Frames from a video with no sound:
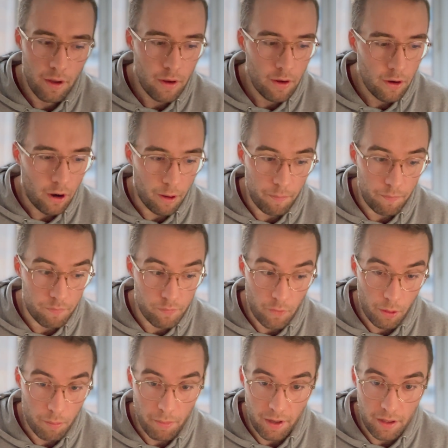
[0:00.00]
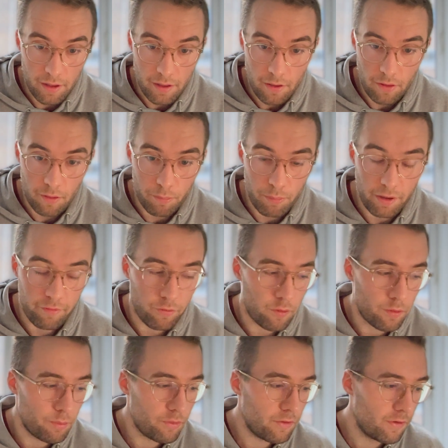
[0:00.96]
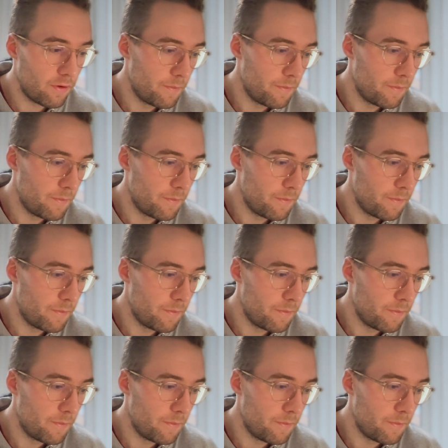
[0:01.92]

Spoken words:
on many big firms.